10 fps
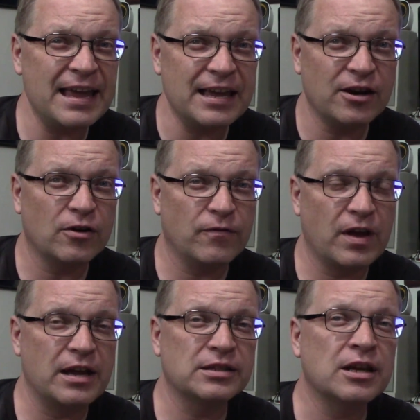
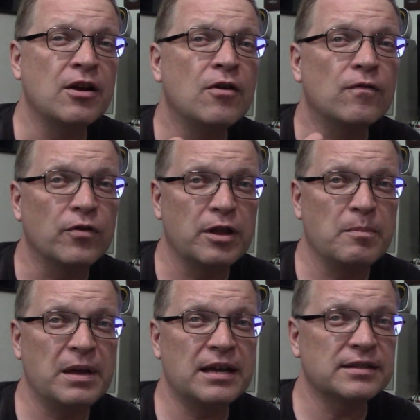interface for the
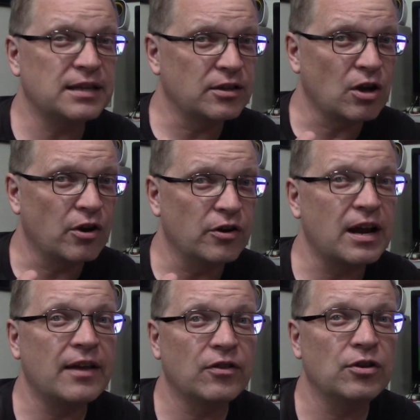Amiga 600
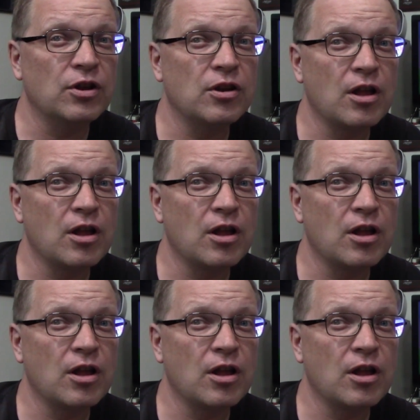and the